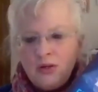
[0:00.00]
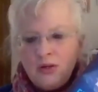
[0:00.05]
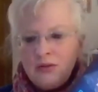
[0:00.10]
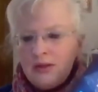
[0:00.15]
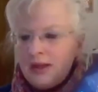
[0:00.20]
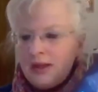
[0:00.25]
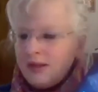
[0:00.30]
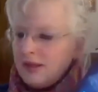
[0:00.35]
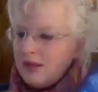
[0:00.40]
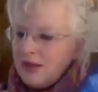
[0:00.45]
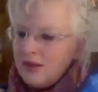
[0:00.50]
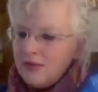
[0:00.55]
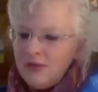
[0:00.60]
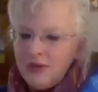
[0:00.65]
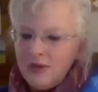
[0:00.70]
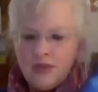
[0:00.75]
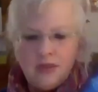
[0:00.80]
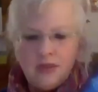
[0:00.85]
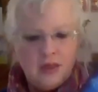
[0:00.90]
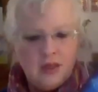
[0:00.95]
like
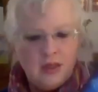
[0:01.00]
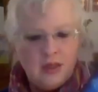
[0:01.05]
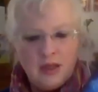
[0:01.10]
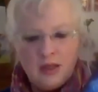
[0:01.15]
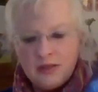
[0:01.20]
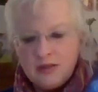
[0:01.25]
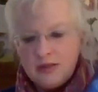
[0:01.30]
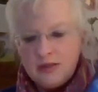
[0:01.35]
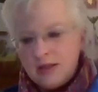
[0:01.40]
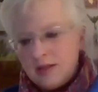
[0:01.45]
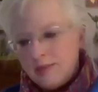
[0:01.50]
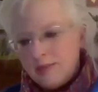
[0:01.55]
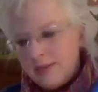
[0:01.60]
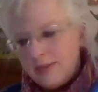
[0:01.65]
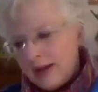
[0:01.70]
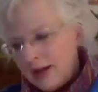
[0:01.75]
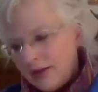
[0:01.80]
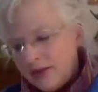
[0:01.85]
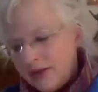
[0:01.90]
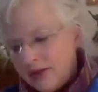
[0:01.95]
everything else, like
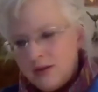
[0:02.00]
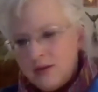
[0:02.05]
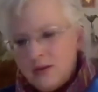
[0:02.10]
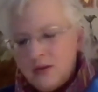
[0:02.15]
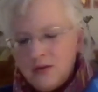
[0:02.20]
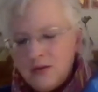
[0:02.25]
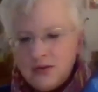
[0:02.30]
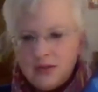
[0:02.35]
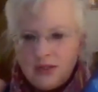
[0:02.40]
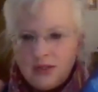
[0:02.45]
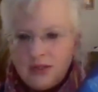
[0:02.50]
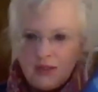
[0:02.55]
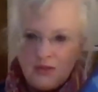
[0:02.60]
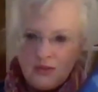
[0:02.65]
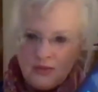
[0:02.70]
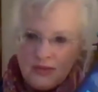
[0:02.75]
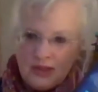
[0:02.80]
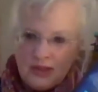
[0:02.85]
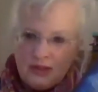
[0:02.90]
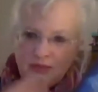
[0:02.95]
pathos, like
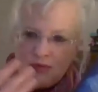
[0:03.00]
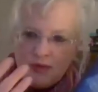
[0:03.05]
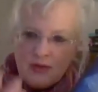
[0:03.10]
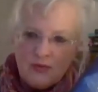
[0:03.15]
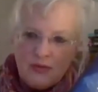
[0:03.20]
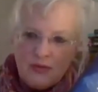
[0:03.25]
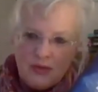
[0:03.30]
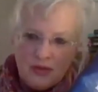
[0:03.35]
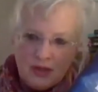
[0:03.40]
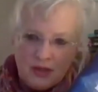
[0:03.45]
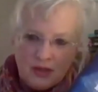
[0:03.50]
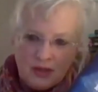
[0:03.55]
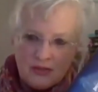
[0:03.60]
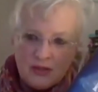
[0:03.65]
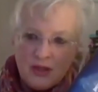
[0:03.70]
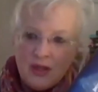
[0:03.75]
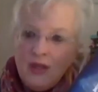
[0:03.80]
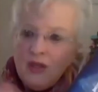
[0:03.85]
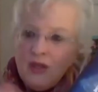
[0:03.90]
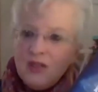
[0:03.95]
grief and everything else,
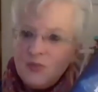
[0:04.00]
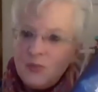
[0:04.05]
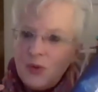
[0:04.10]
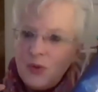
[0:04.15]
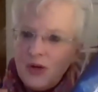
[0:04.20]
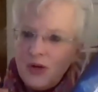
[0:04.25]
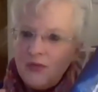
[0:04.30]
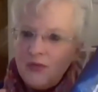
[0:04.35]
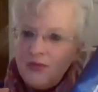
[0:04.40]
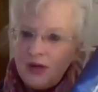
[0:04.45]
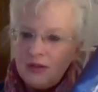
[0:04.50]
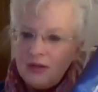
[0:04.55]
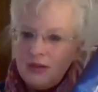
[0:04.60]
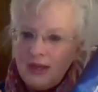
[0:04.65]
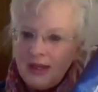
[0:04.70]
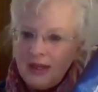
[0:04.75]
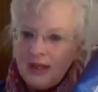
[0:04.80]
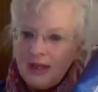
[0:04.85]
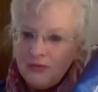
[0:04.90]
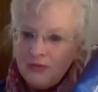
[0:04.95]
is part of our
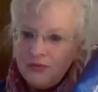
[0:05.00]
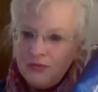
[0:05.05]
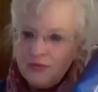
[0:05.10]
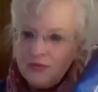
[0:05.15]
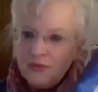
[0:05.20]
life.